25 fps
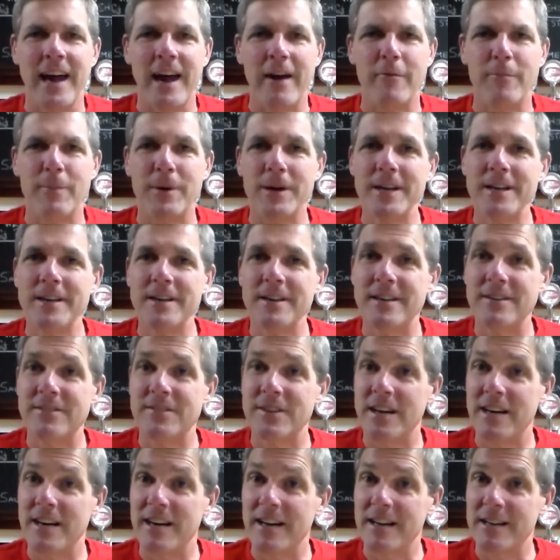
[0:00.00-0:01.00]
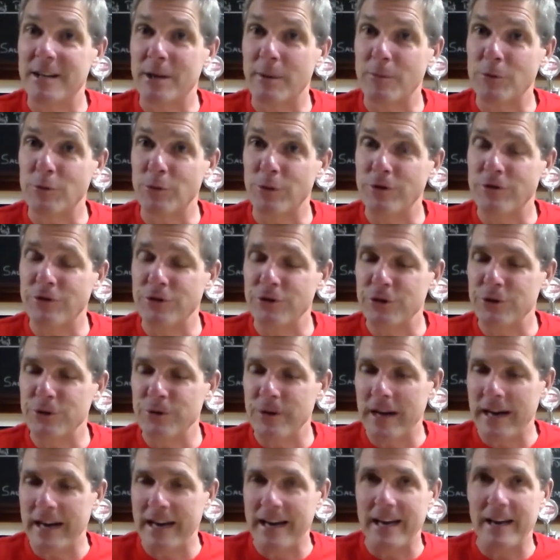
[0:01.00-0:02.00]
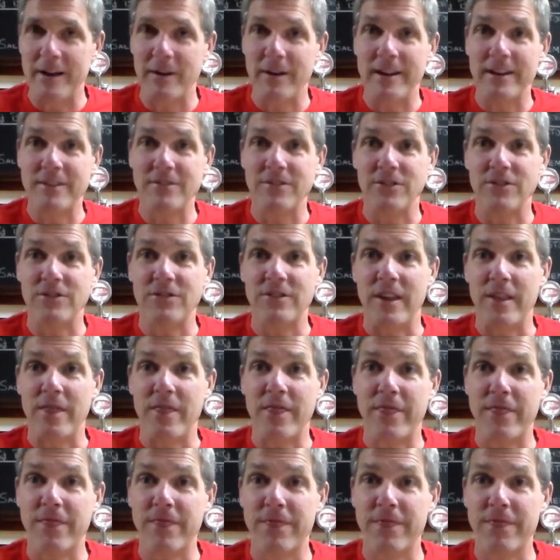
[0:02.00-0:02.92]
Hey everybody, it's larmo22, and this is the